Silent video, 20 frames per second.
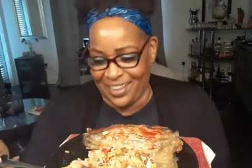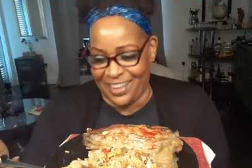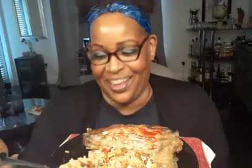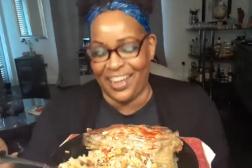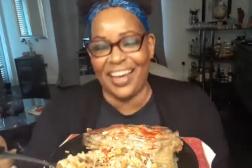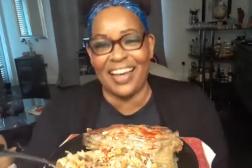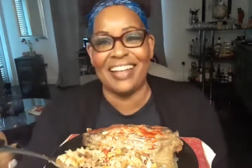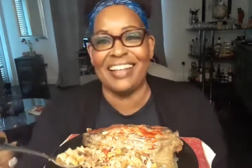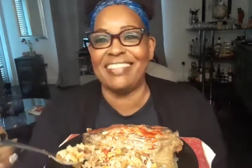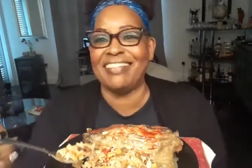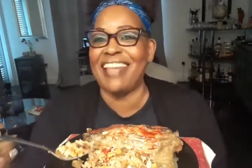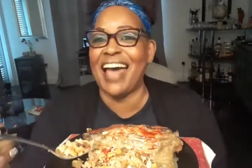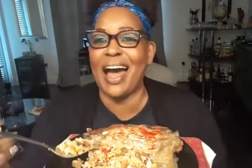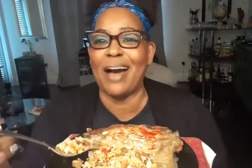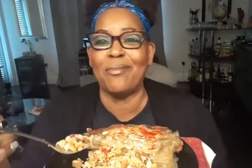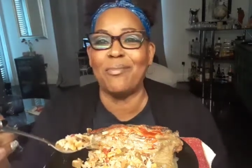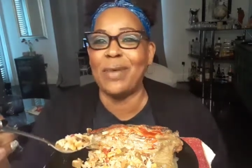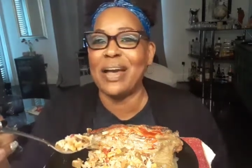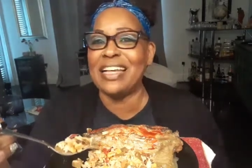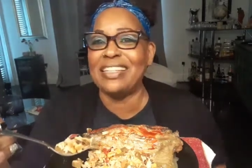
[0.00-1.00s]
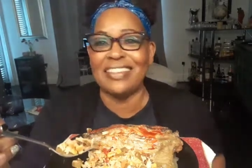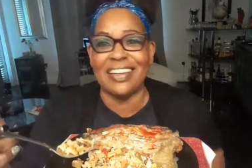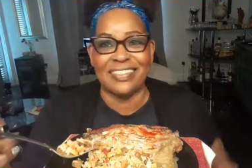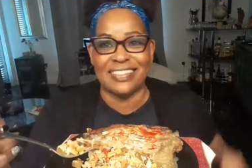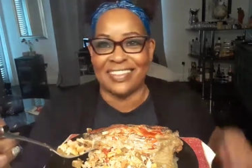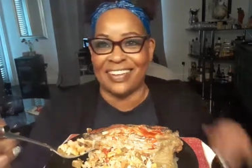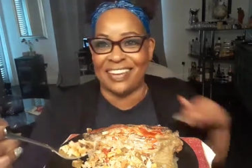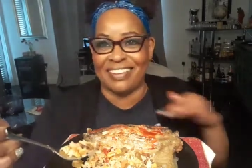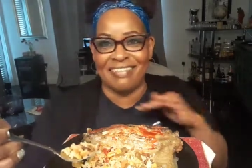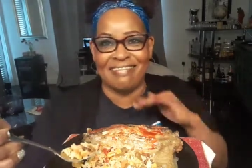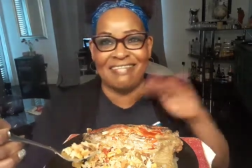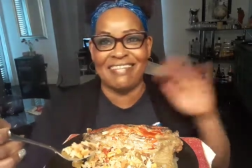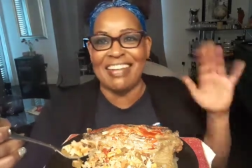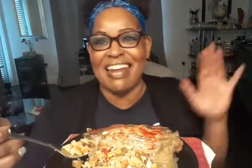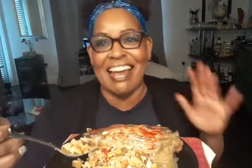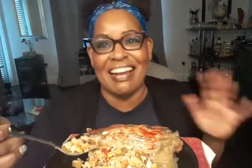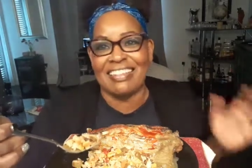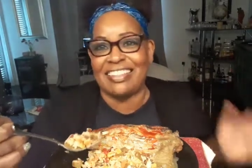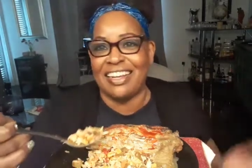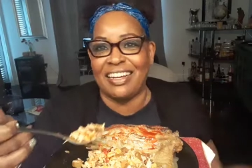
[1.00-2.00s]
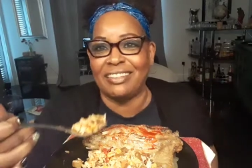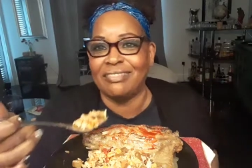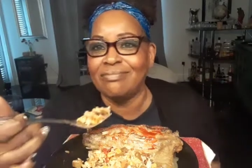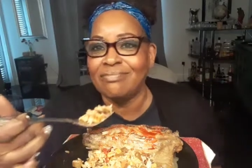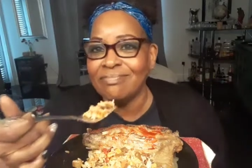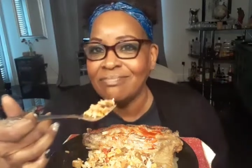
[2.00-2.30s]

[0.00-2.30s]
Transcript: that we just connected.